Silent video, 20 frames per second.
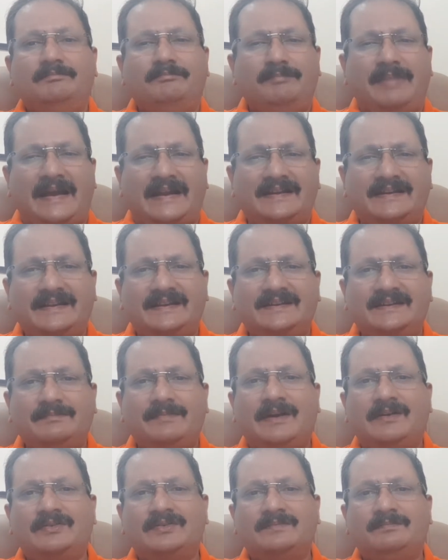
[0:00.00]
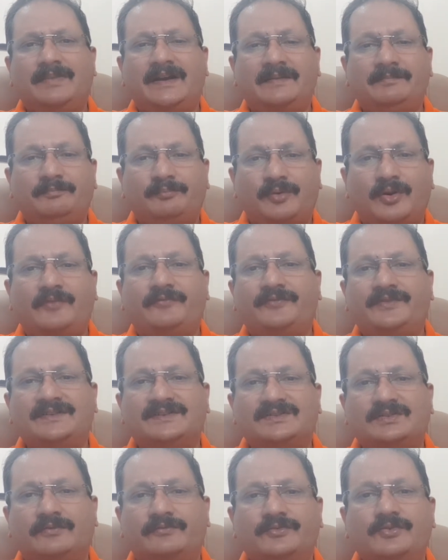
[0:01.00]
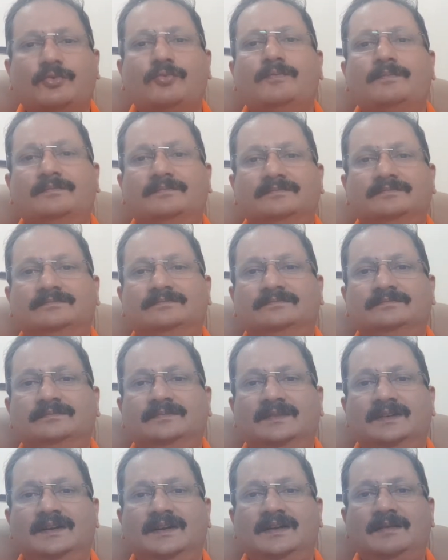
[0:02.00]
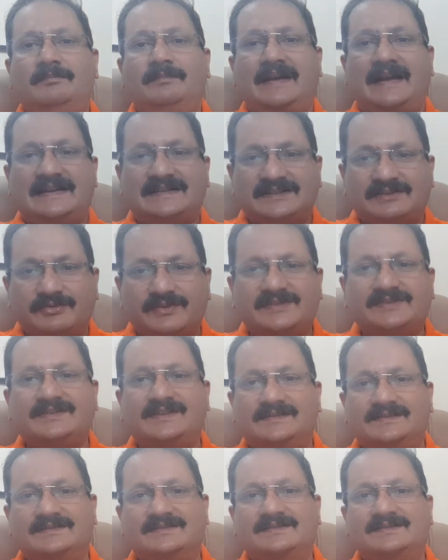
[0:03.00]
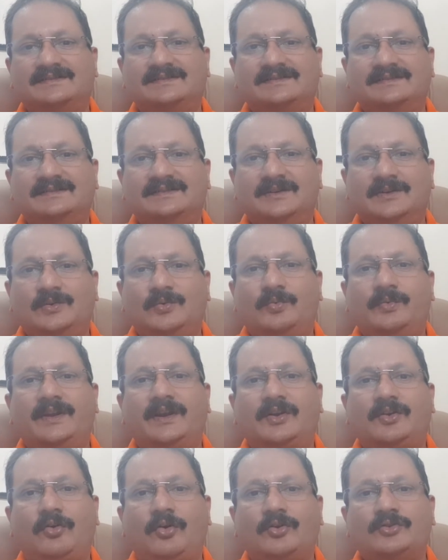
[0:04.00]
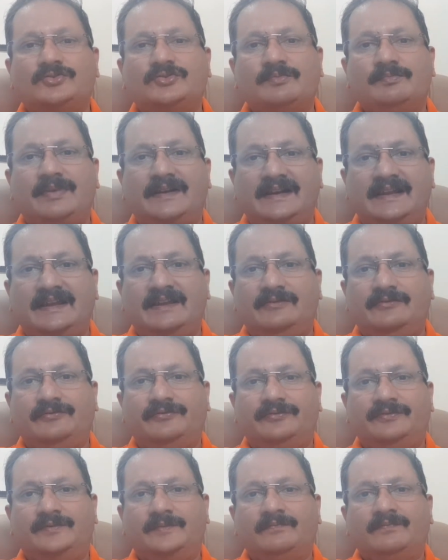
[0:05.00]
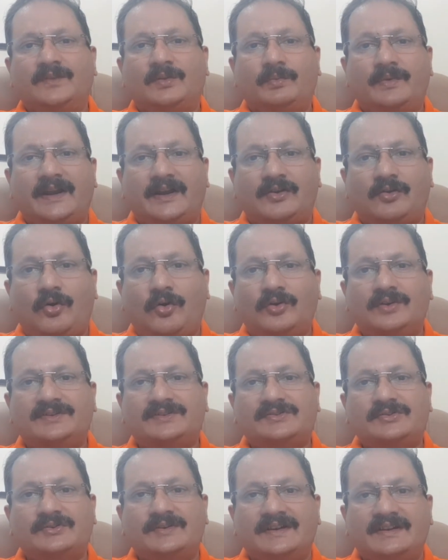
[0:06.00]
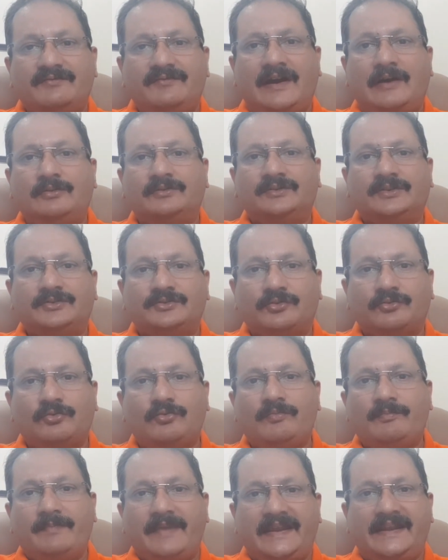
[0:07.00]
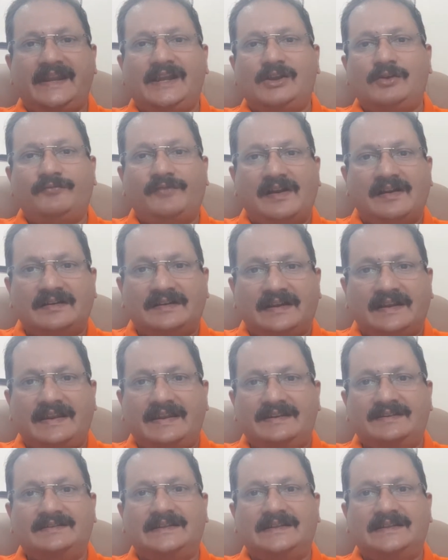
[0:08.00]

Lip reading: bandied about by prophets of doom. But as Christians, we are called to believe. We are called to live out the true meaning of our creed